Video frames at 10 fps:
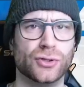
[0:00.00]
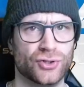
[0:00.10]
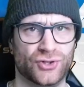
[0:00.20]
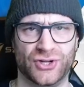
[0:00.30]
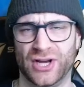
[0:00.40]

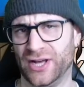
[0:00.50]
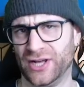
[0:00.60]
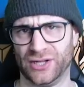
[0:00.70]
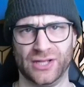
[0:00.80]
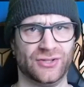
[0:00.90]
Today
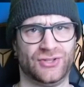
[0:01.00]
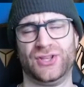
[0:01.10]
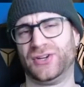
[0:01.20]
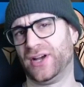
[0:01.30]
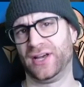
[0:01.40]
is the
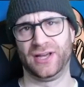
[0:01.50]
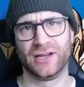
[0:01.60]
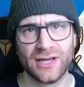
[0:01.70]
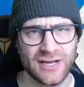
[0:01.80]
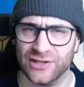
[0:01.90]
day,
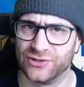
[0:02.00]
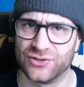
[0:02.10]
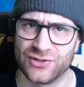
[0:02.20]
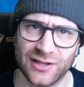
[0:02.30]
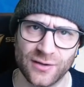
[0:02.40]
ladies and
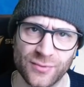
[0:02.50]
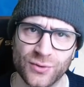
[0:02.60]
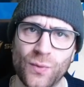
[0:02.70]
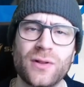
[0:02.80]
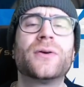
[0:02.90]

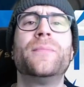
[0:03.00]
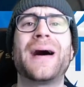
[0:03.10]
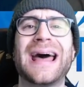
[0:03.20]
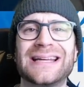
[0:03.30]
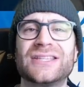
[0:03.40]
gentlemen. Welcome
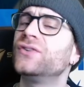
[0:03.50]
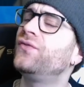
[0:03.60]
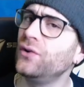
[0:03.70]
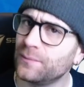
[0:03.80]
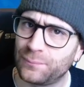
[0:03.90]
back to
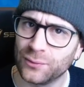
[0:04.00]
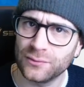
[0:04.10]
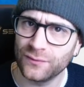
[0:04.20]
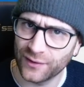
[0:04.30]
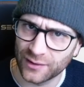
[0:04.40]

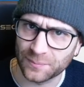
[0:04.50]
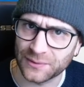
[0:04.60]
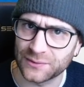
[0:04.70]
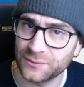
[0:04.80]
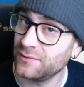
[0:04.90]
Football
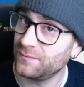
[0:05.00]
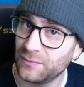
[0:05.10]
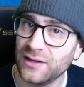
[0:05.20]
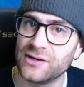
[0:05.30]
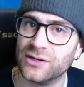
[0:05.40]
Therapy with
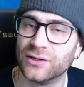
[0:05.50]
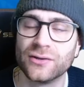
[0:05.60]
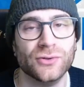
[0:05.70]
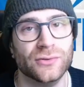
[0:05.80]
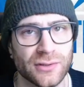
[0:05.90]
me,
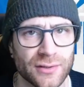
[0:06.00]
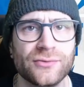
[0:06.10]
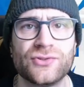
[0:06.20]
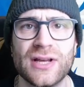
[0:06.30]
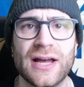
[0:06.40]
your
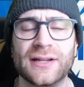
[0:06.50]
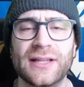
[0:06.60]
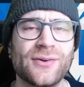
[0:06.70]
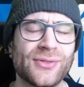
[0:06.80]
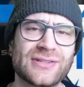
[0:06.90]
host Jan,
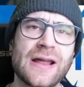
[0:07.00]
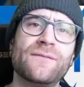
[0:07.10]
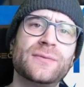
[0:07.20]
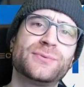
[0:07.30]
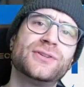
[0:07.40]
here in the
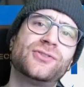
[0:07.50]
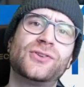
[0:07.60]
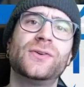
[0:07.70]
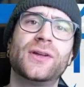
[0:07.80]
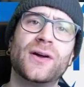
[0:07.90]
Stamford Bridge
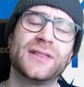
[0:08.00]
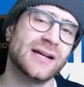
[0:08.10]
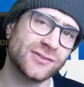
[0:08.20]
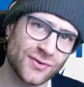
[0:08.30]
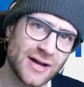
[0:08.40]
studio. And
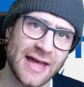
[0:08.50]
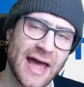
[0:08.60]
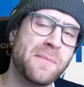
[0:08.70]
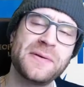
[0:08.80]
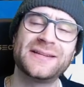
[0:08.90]
that's right,
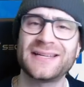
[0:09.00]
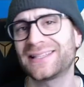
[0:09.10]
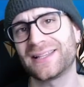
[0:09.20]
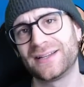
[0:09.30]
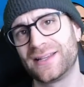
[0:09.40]
happy
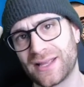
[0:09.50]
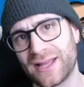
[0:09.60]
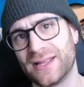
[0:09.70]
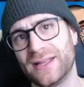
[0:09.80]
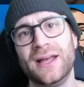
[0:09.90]
deadline
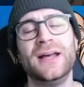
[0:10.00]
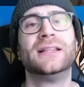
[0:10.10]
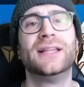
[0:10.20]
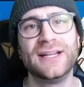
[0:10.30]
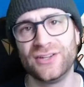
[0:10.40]
day,
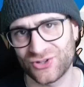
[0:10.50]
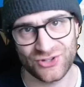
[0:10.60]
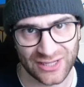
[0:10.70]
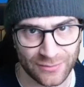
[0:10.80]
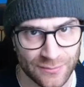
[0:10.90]
ladies and
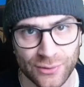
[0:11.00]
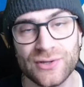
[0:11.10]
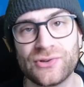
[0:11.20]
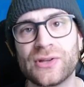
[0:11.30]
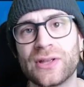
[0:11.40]
gentlemen,
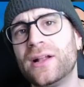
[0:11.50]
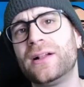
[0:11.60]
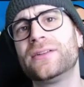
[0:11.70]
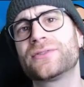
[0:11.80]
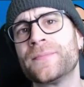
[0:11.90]
boys and
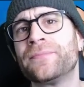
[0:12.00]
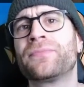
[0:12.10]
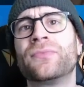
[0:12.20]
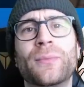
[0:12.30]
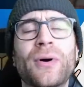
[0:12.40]
girls.
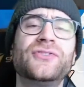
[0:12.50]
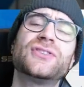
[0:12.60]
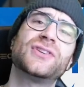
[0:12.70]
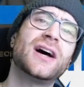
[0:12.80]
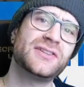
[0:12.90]
The most
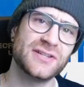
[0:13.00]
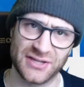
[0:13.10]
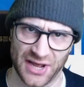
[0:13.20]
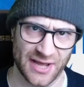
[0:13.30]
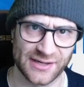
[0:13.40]
exciting
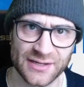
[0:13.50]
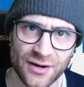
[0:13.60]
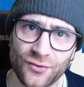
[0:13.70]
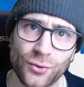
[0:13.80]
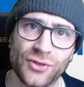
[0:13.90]
day
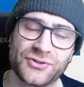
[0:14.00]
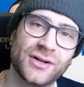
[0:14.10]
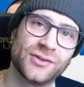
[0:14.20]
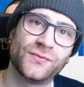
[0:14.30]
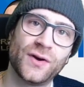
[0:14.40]
of all the
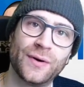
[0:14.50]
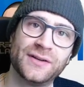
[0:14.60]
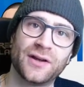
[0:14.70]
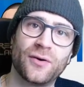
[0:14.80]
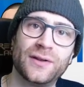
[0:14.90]
transfer
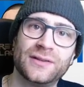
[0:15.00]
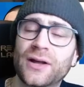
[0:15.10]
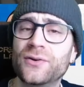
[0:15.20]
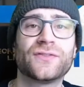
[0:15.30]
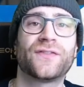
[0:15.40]
window when
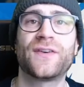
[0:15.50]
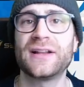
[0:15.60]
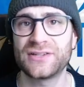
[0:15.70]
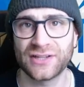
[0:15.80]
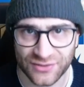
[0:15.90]
loads of
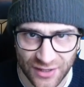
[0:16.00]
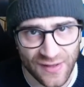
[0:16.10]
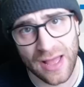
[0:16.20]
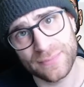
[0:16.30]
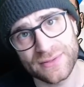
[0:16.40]
frantic stuff
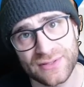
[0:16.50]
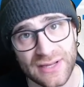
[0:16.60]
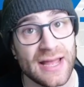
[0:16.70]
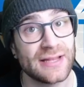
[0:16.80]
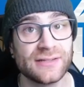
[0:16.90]
happens,
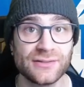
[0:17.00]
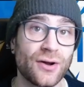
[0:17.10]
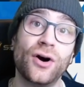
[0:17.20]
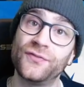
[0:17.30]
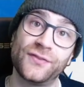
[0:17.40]
and
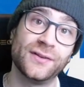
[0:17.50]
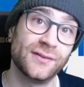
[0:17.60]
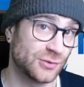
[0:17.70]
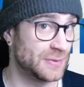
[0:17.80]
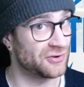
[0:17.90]
often,
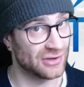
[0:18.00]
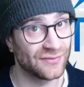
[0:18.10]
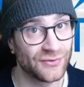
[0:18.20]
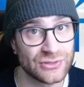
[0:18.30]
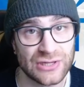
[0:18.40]
especially
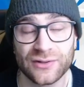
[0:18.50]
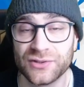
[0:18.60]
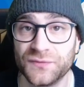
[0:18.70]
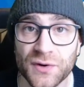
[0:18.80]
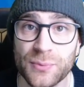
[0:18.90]
if you're Chelsea
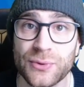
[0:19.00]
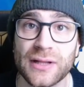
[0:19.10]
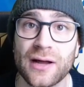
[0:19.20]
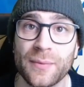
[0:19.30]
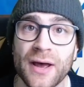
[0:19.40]
Football
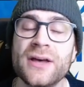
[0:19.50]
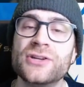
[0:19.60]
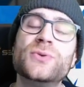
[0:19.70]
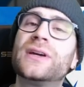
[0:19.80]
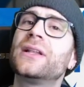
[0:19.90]
Club,
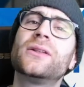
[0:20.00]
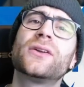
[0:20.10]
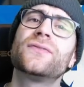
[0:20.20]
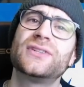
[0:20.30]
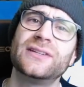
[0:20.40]
you get a lot
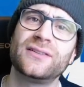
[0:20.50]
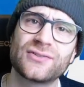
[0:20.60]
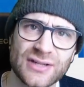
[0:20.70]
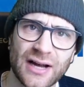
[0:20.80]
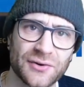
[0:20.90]
of deals done.